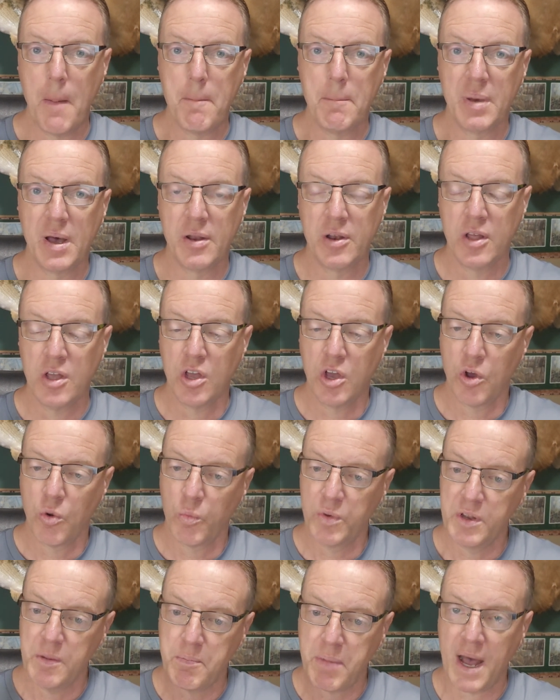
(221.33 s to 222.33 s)
but
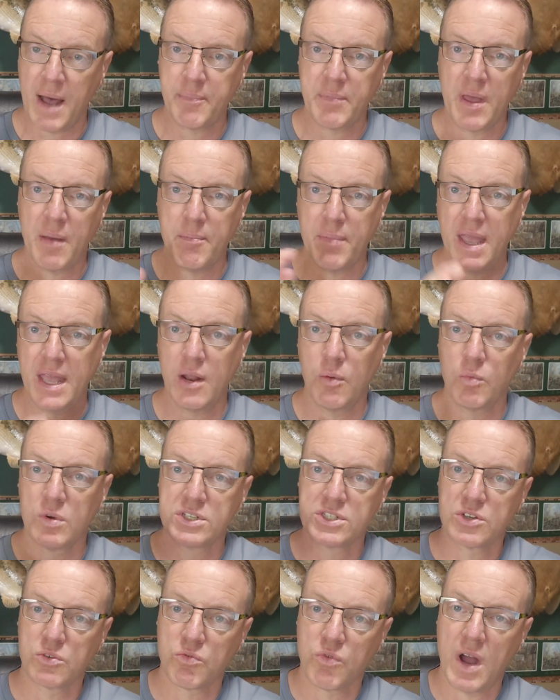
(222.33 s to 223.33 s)
when you pop that bait, it
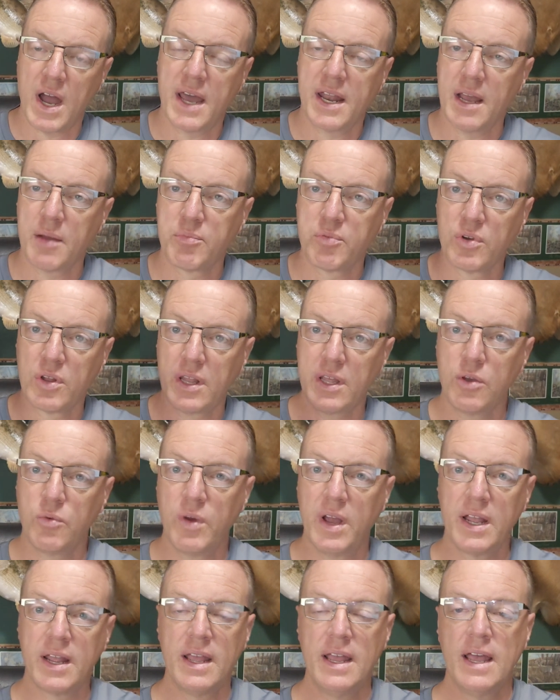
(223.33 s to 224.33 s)
wants to ride up really
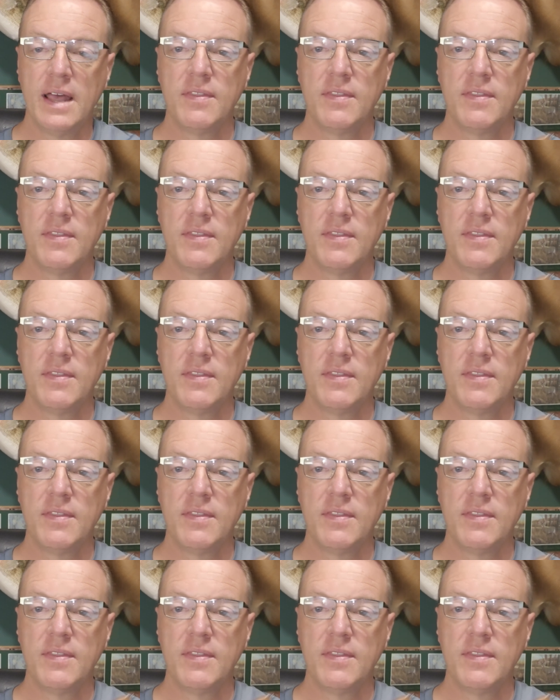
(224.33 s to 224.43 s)
quick.